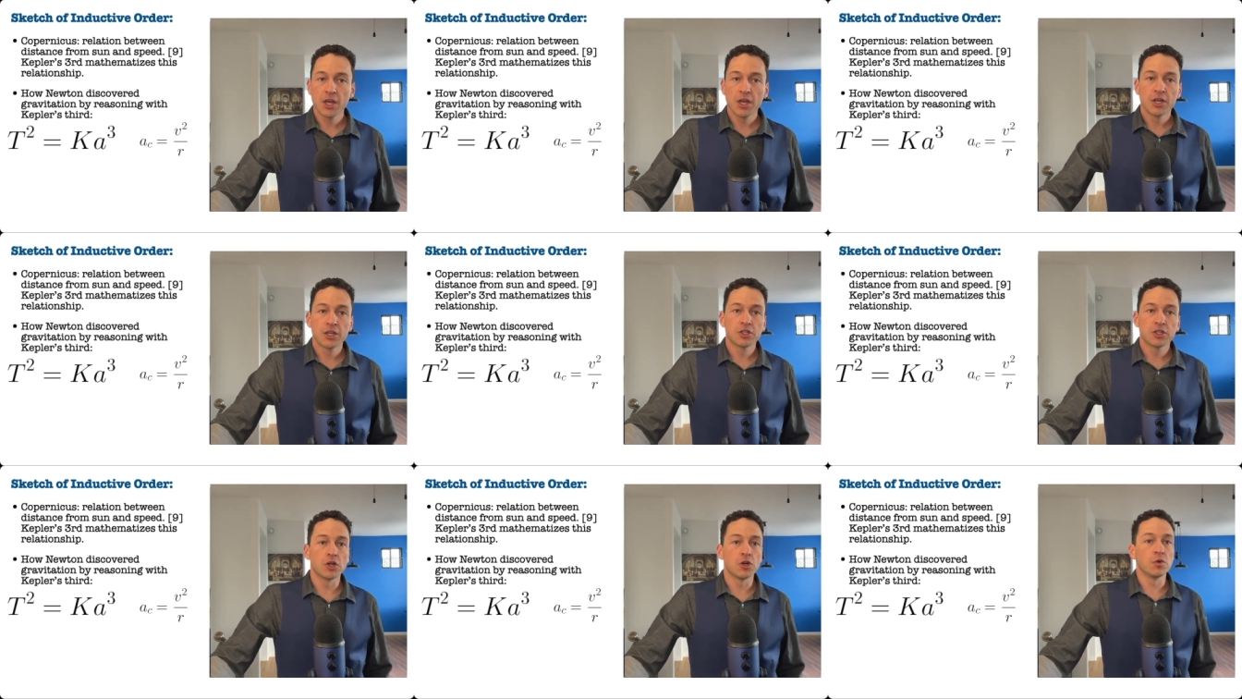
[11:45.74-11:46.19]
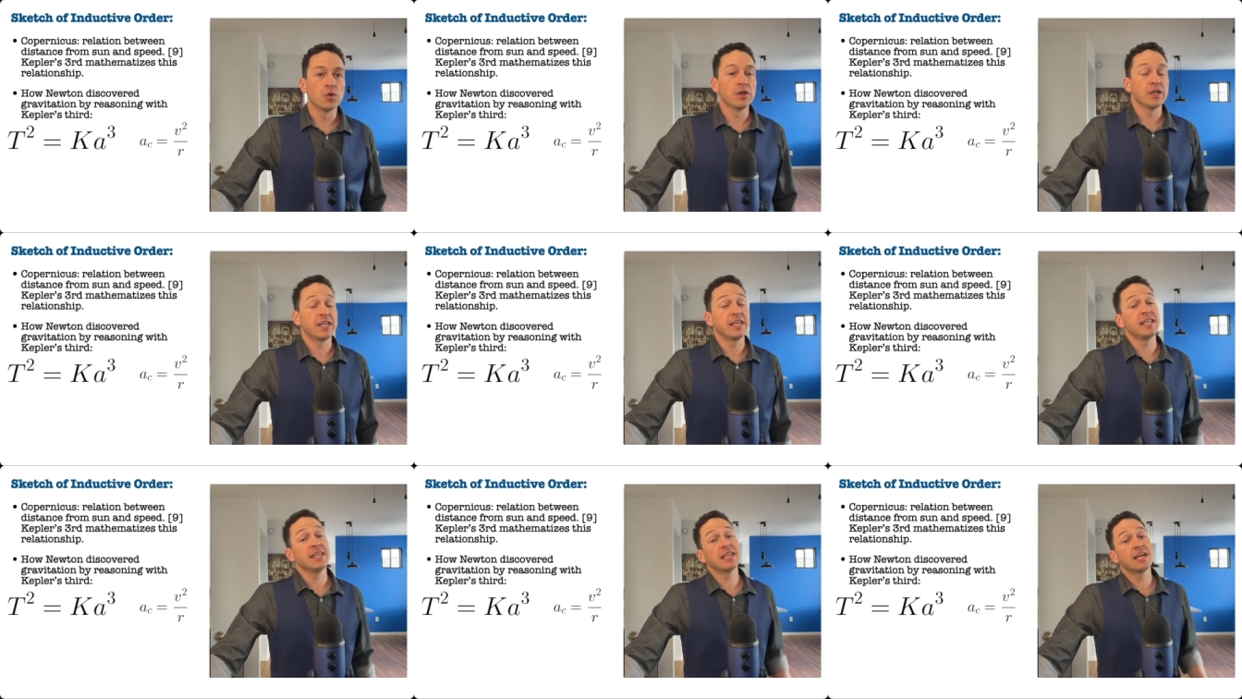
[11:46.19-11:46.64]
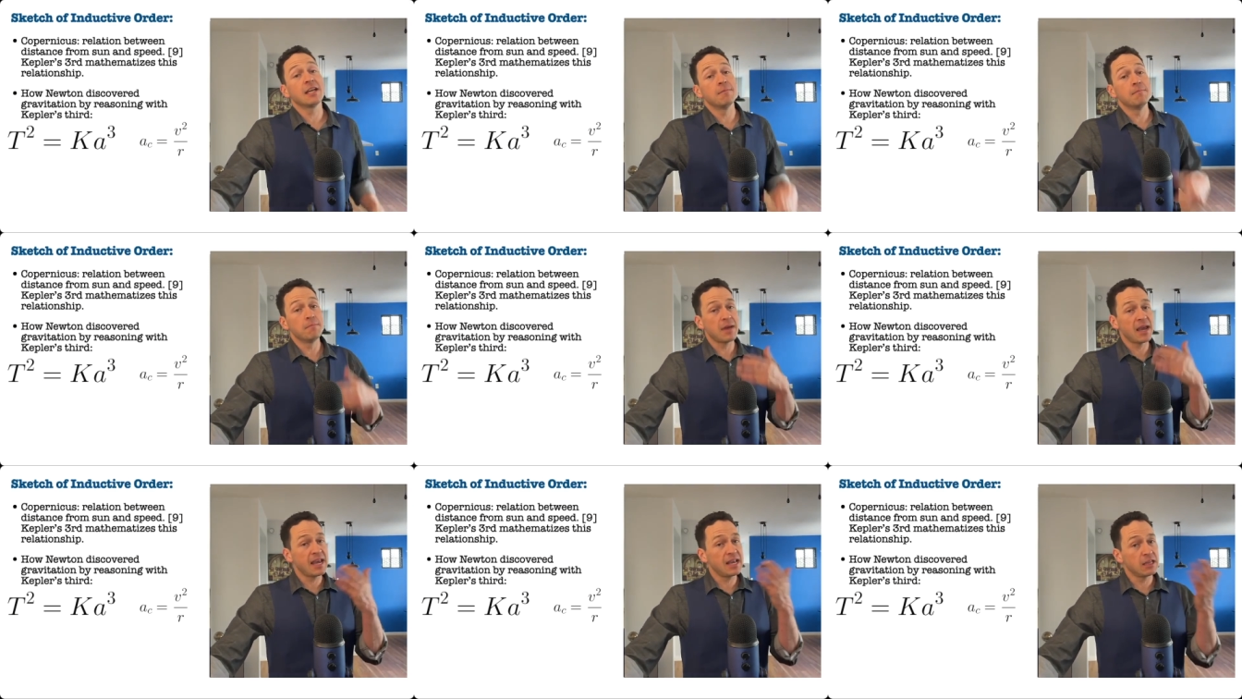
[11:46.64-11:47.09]
So he
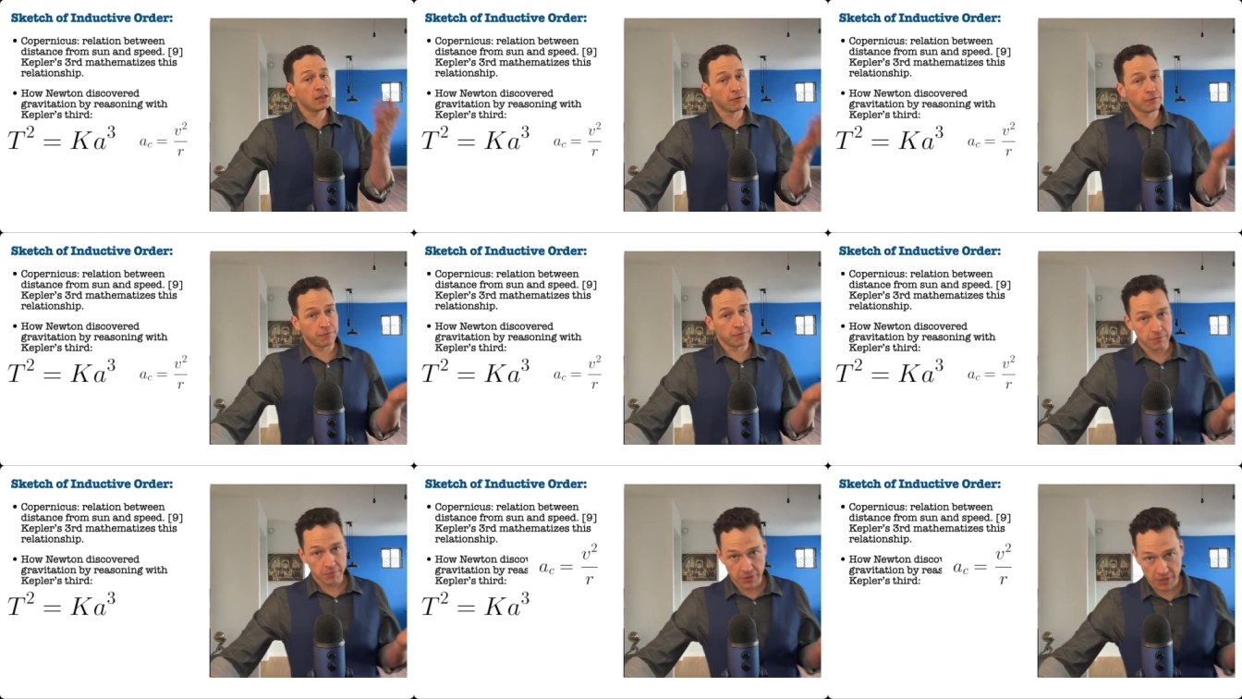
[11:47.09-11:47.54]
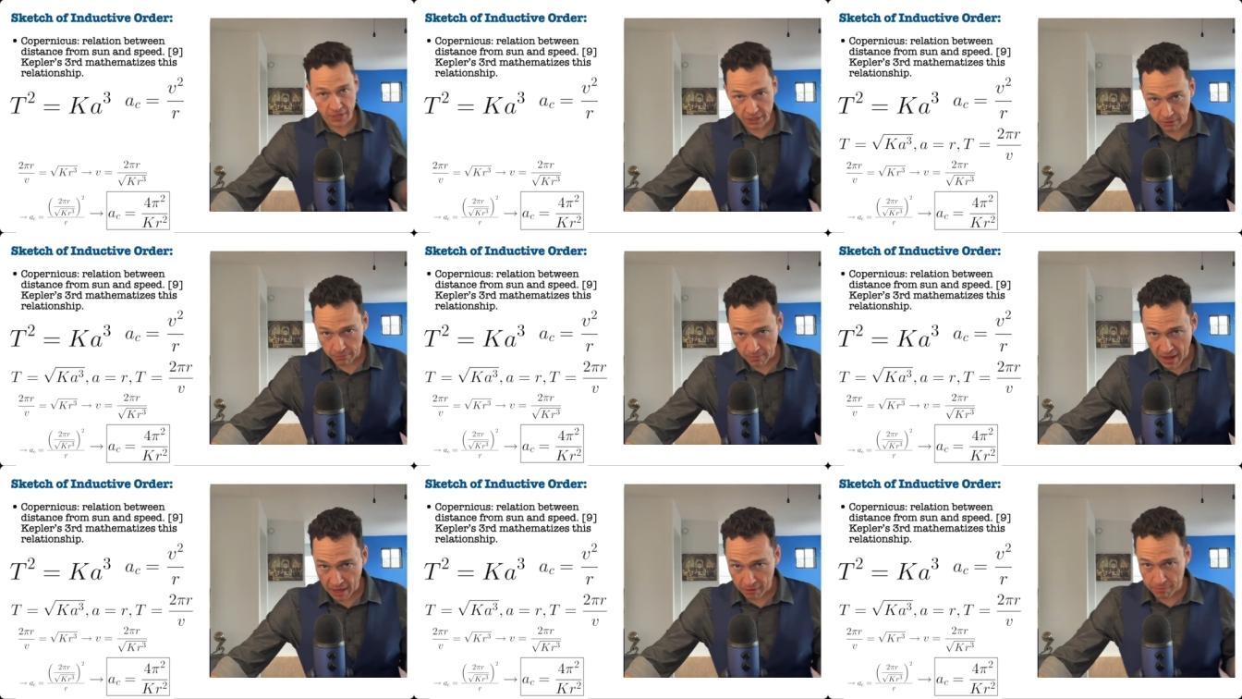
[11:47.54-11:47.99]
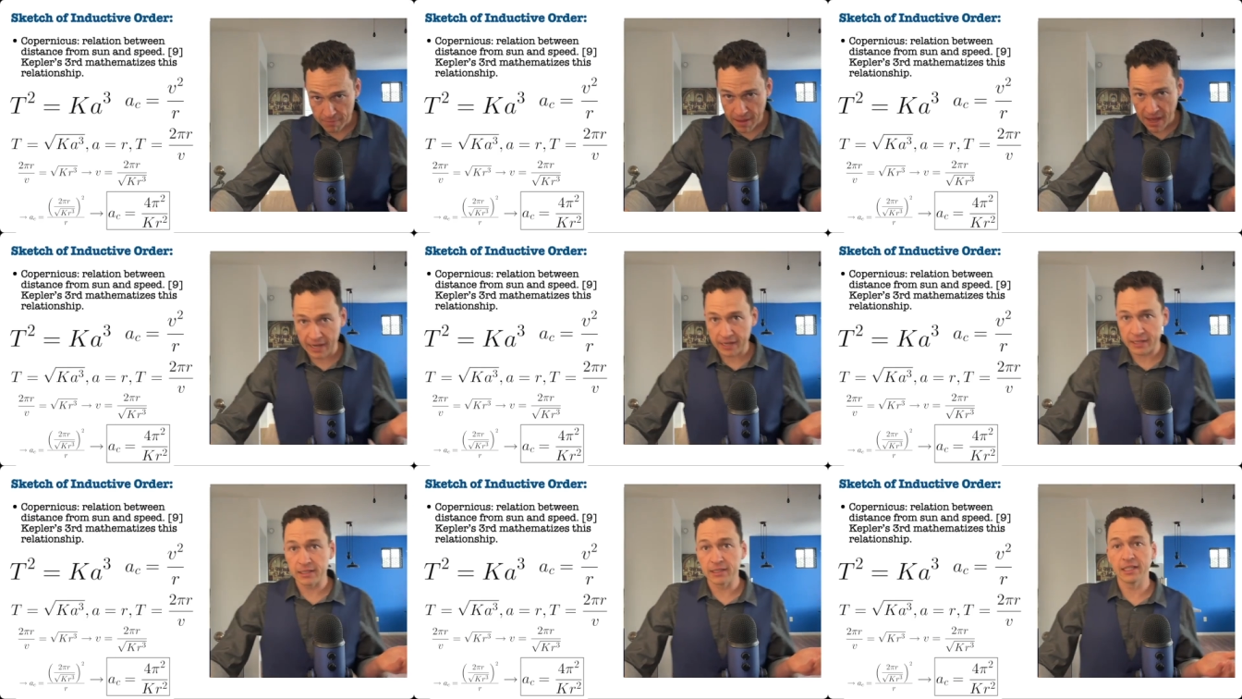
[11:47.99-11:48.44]
then made the, this
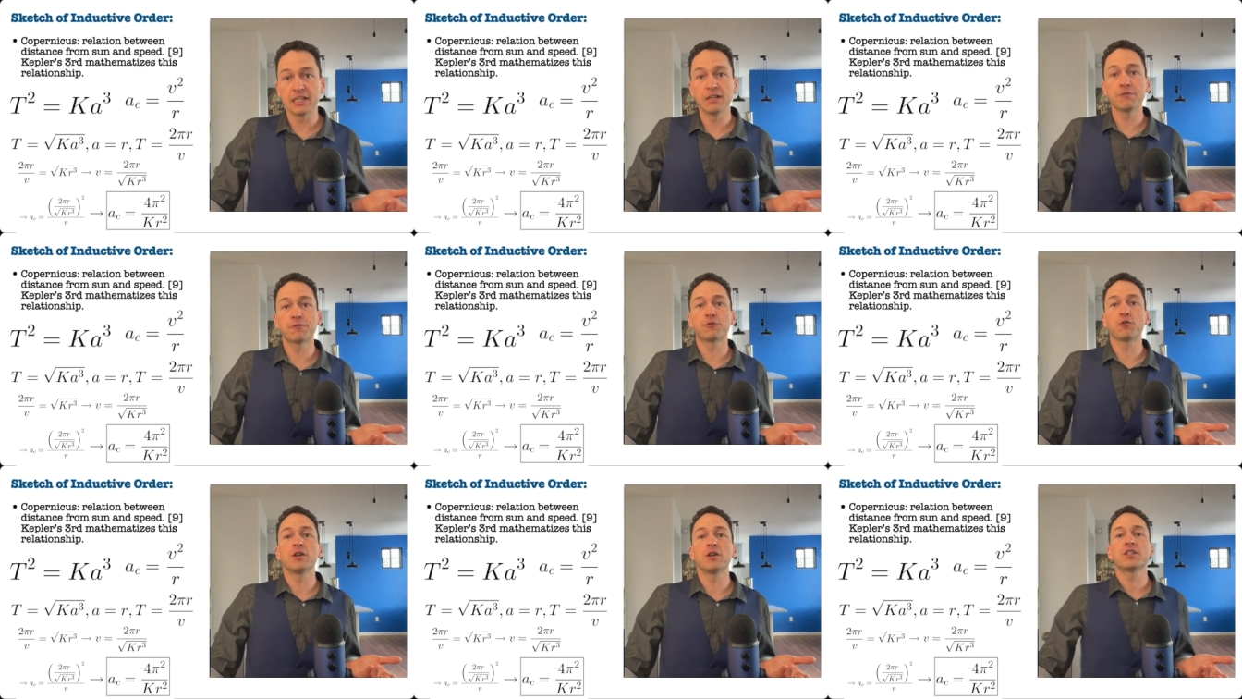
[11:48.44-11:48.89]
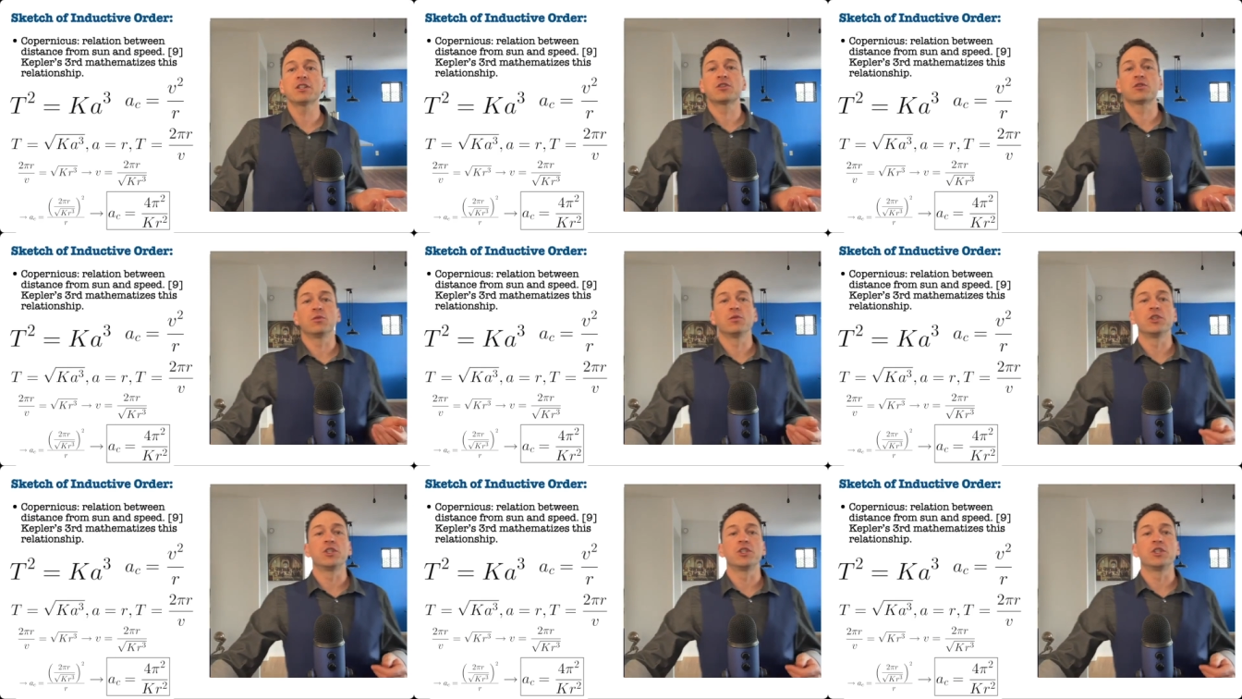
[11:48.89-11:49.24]
mathematical inference,